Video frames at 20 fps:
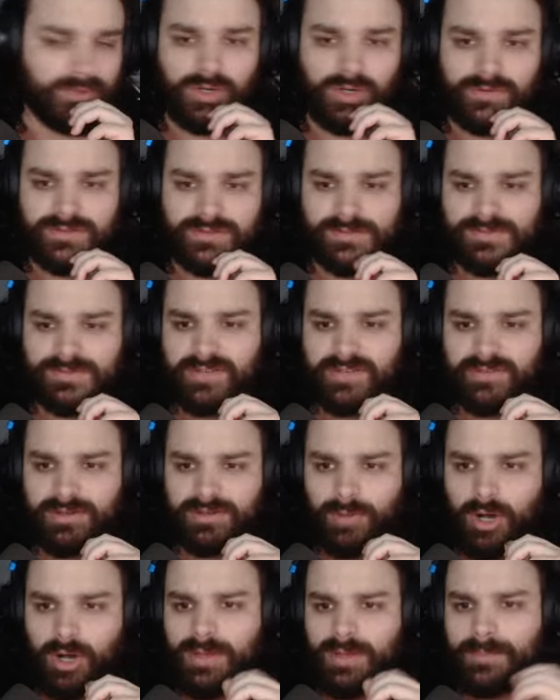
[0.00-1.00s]
We'll go over some stuff
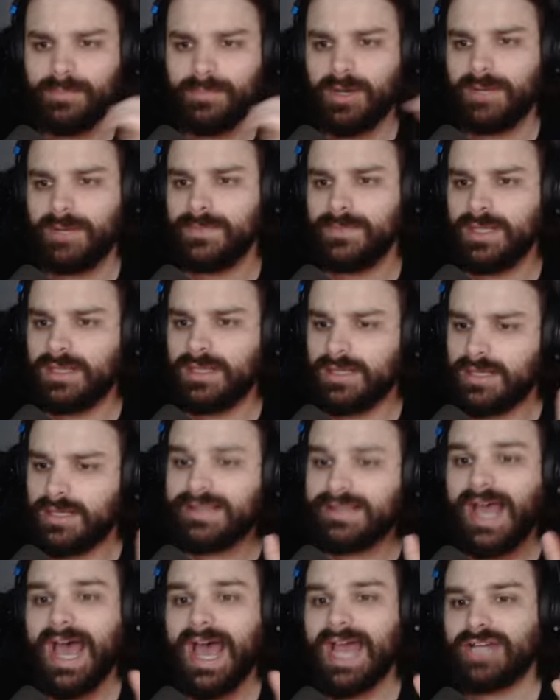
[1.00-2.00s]
in a moment, but
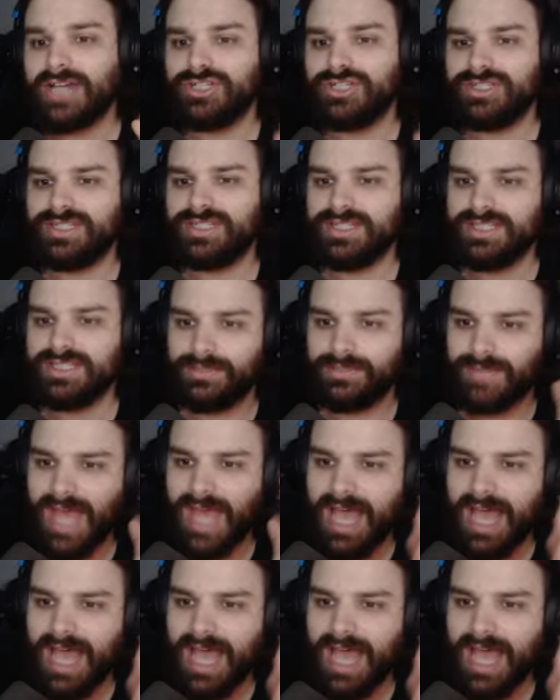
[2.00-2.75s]
the action system.